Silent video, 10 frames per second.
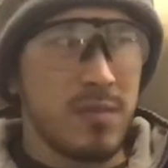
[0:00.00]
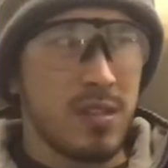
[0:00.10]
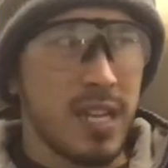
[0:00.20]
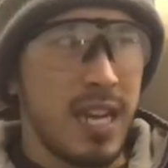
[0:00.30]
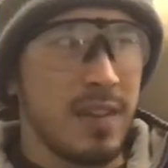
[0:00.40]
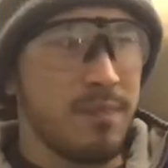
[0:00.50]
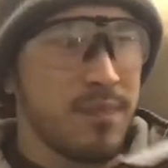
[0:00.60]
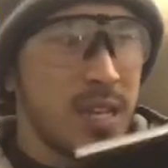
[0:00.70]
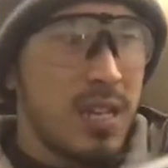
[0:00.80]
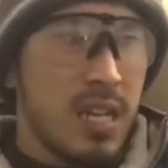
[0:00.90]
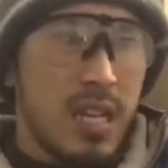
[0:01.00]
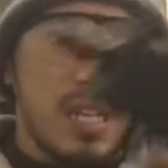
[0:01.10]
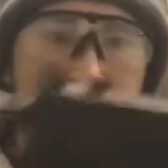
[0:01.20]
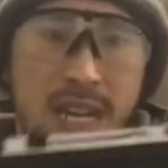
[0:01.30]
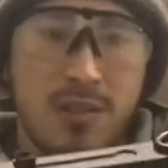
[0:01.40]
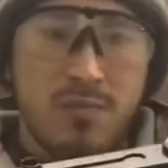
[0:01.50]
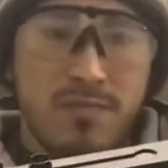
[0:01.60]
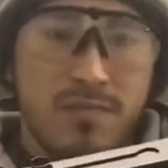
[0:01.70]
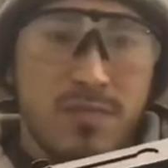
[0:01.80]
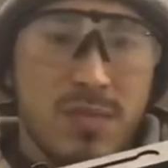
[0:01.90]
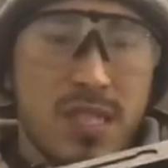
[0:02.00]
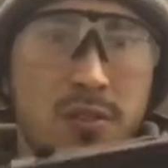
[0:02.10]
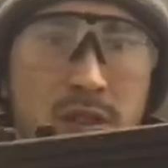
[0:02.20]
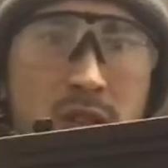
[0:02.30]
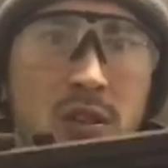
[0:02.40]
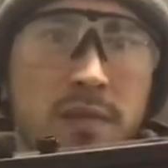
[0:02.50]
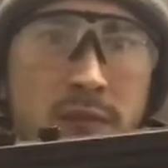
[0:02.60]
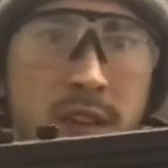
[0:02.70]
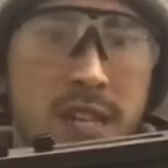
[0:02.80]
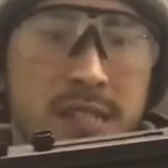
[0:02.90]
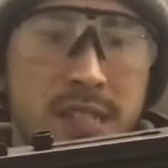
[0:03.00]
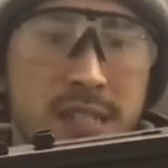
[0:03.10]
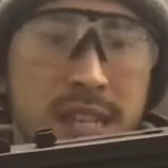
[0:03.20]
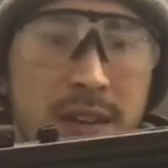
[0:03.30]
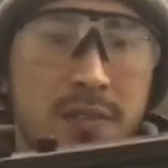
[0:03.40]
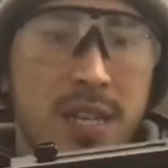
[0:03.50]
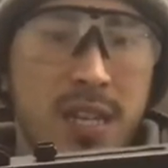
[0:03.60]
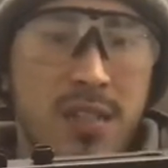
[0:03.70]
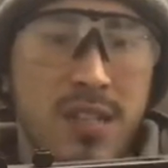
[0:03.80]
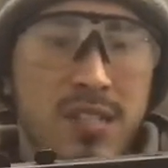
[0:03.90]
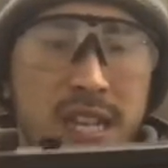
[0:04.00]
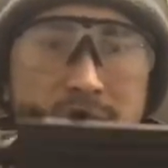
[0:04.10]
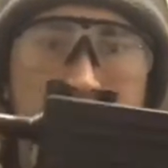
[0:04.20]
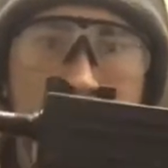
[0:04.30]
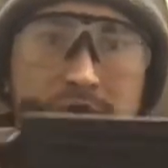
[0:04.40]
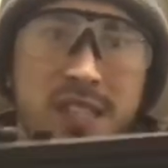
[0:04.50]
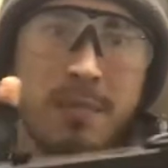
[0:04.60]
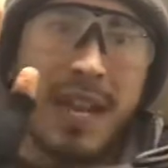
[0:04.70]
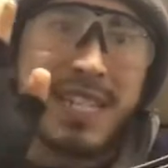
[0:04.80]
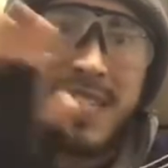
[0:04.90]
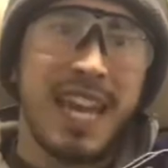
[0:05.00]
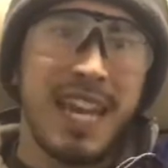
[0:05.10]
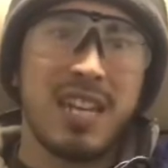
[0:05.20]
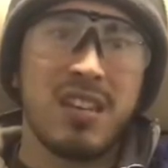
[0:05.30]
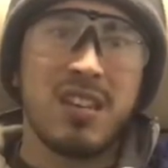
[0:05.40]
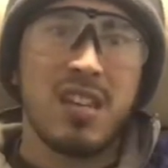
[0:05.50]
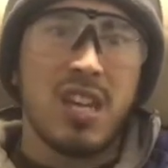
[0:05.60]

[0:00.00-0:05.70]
okay? Now, there are a lot of varieties out there, like I said. So this is the Mac 10.